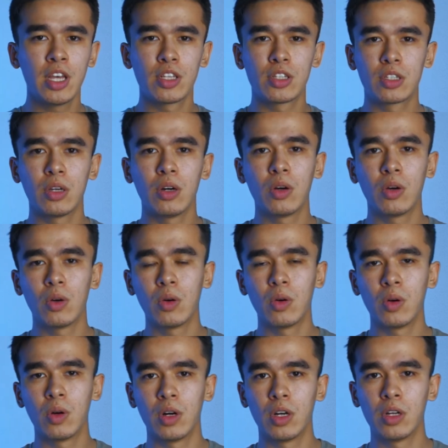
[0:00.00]

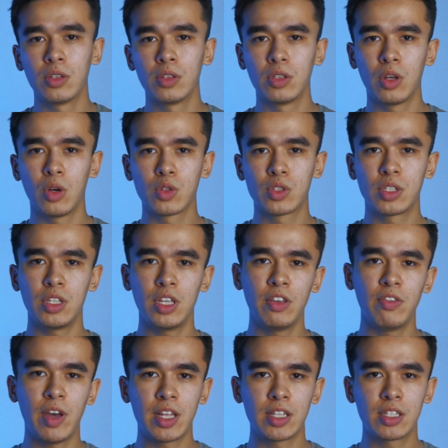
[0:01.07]
So those
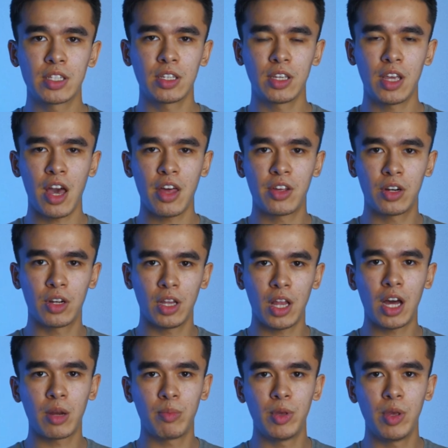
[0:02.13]
events gather a
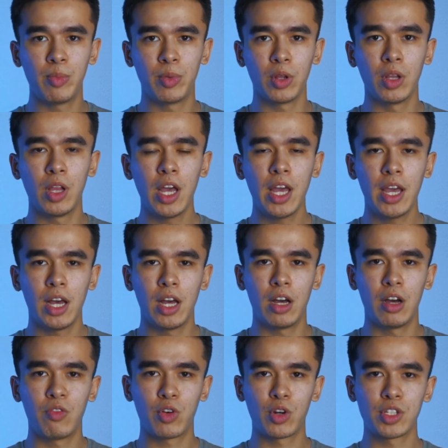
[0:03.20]
lot of people.
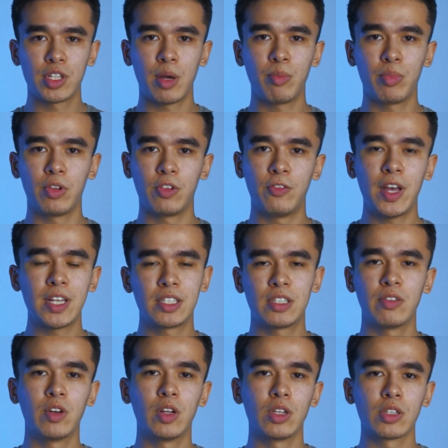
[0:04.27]
For example,
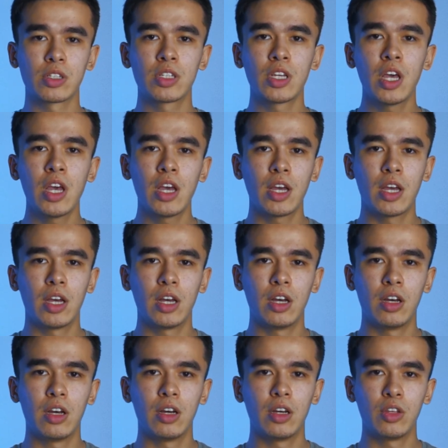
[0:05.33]
festivals.
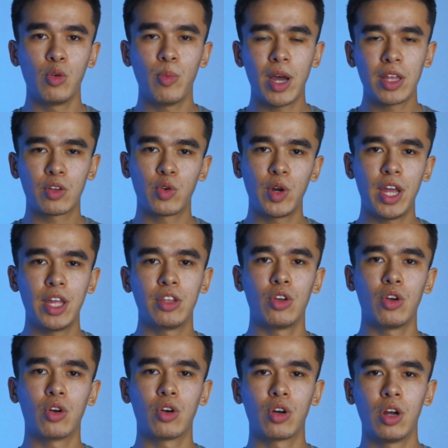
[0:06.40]
You might create
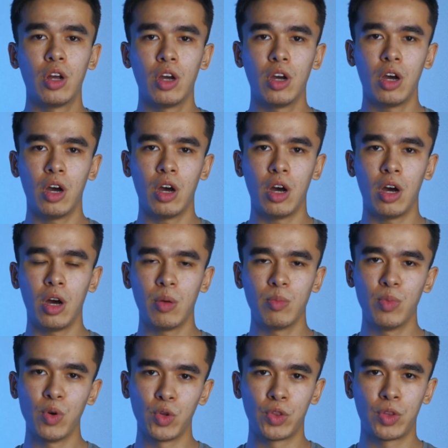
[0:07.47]
your
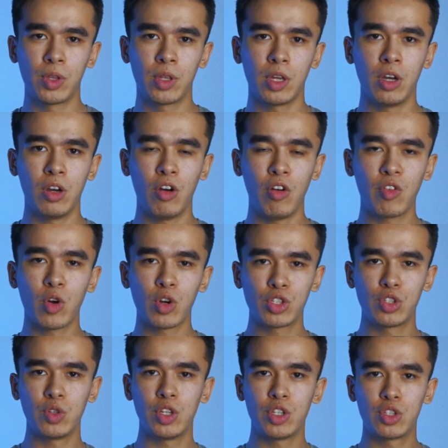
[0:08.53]
booth. Of
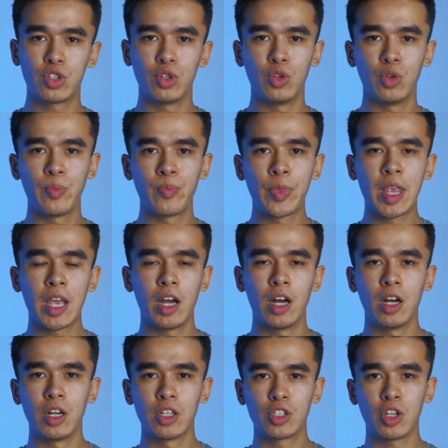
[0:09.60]
course, you need to
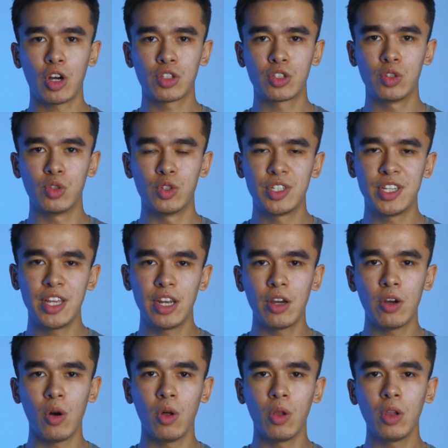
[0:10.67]
talk to City
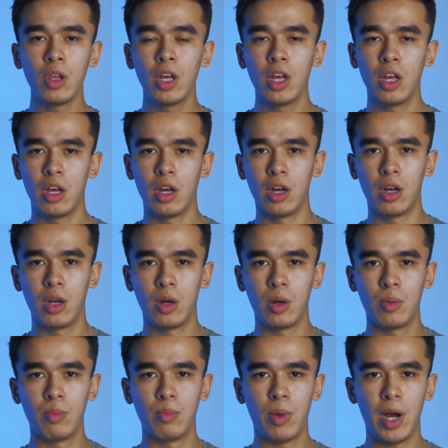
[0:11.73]
Hall
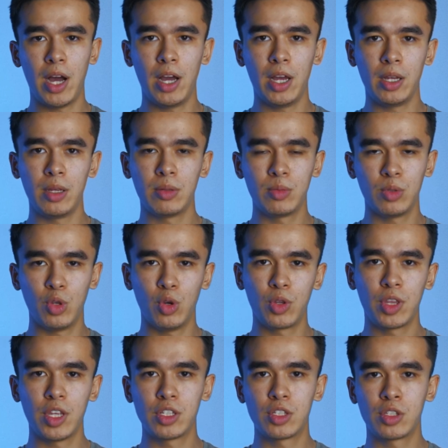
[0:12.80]
by
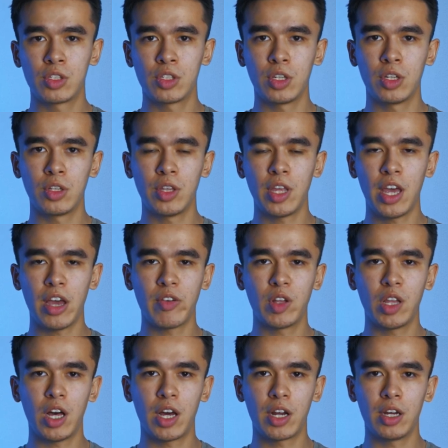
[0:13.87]
doing this. And they have a
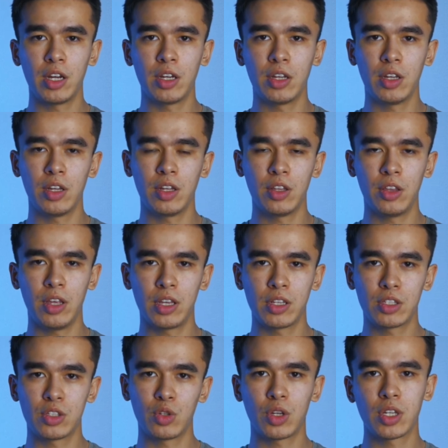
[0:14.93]
lot of
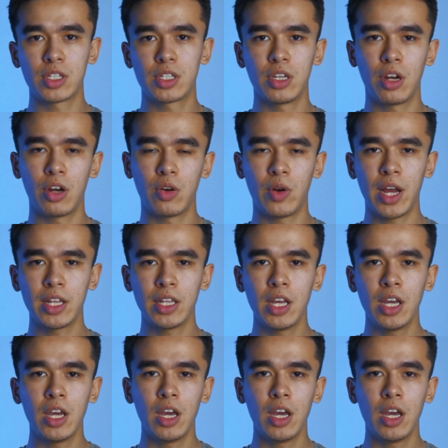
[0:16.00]
things to consider, right?